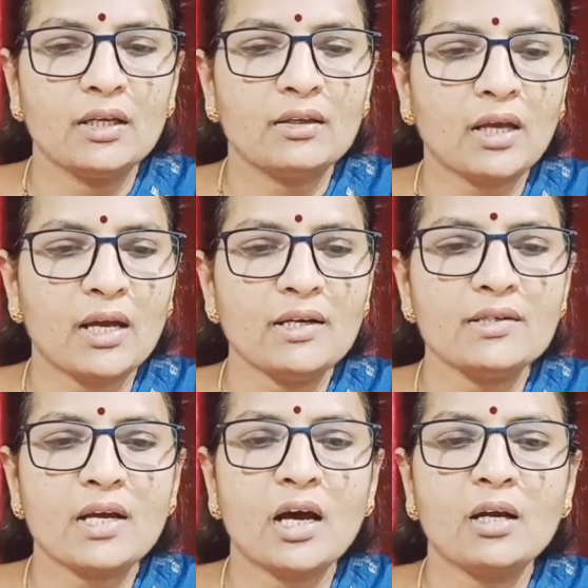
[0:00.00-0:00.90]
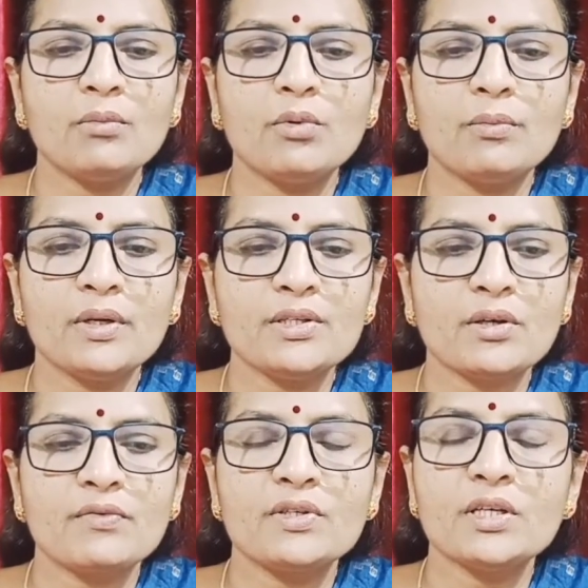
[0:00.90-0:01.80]
tides are movements of
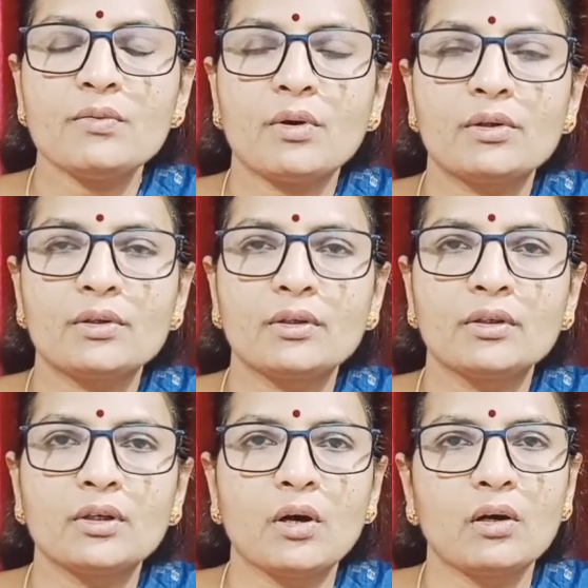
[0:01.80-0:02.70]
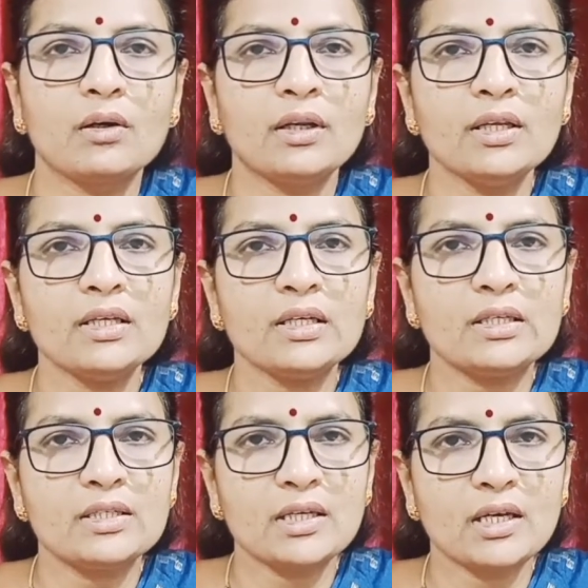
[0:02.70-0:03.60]
sea water occurring
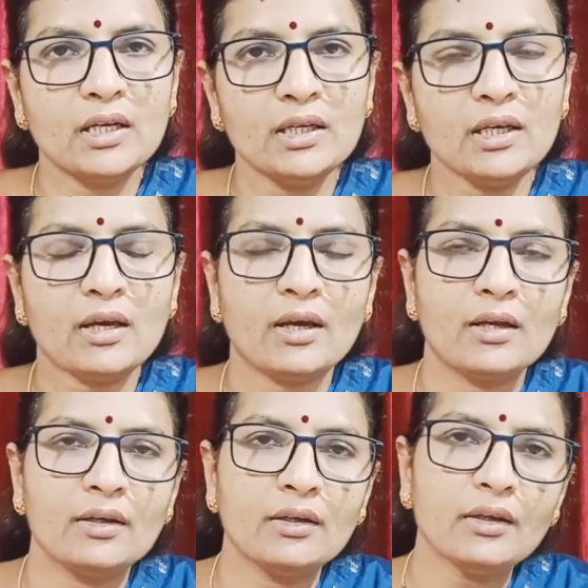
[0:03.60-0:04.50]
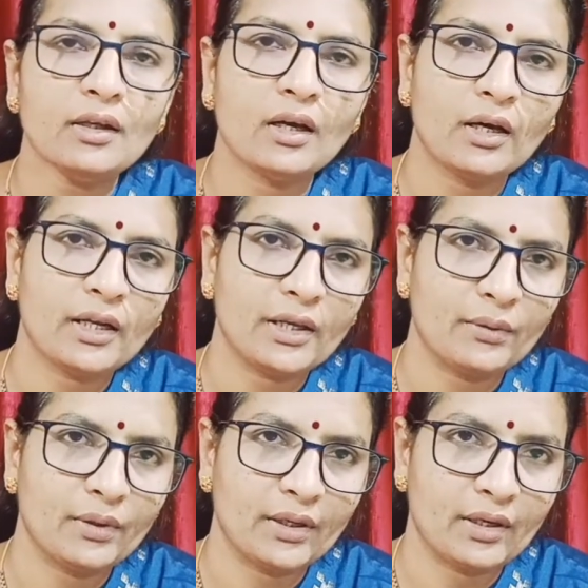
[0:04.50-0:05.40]
daily and
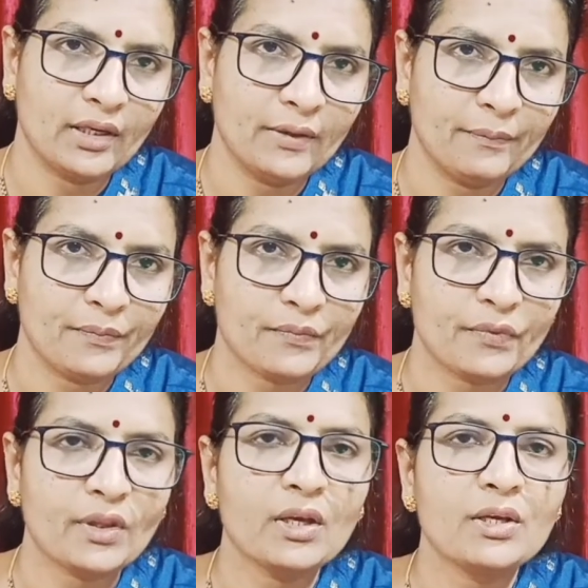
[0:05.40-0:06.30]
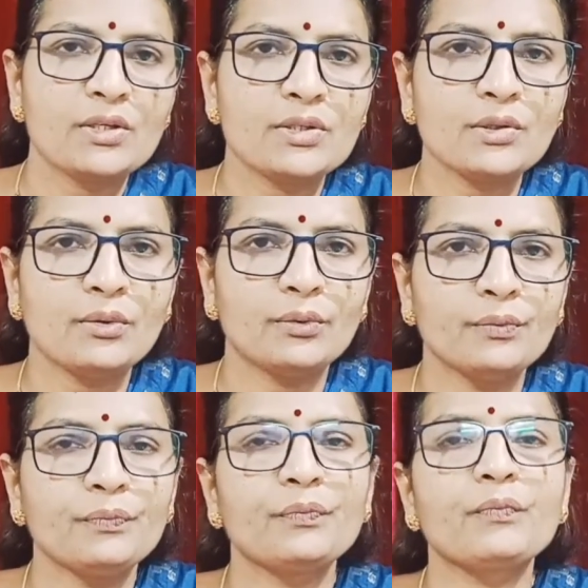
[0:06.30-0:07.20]
regularly. So,
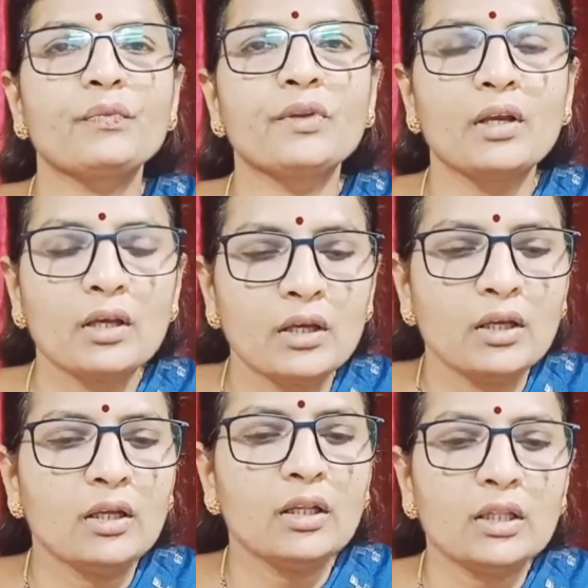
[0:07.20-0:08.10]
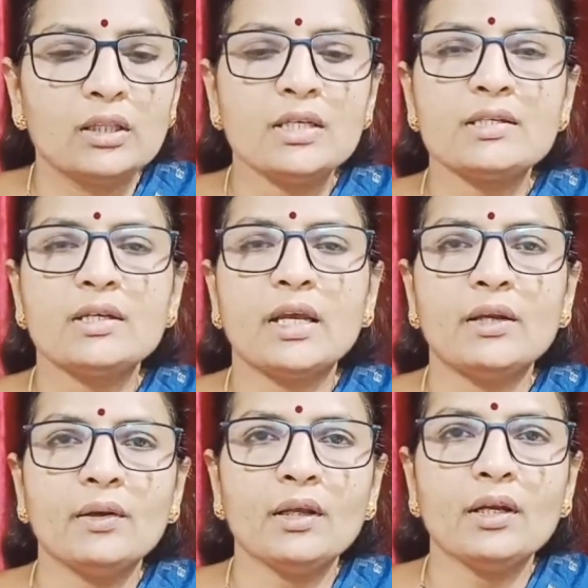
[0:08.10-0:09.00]
this
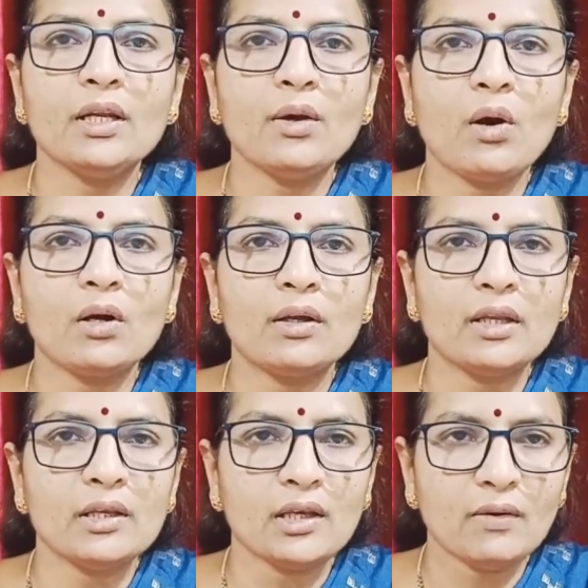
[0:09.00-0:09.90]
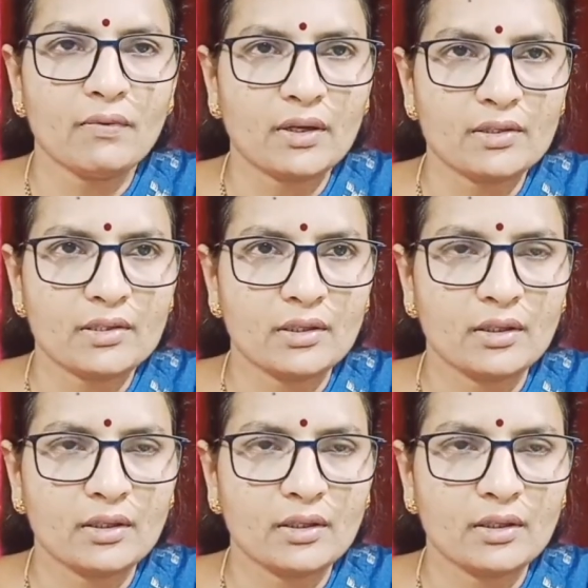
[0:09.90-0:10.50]
regularly occurring event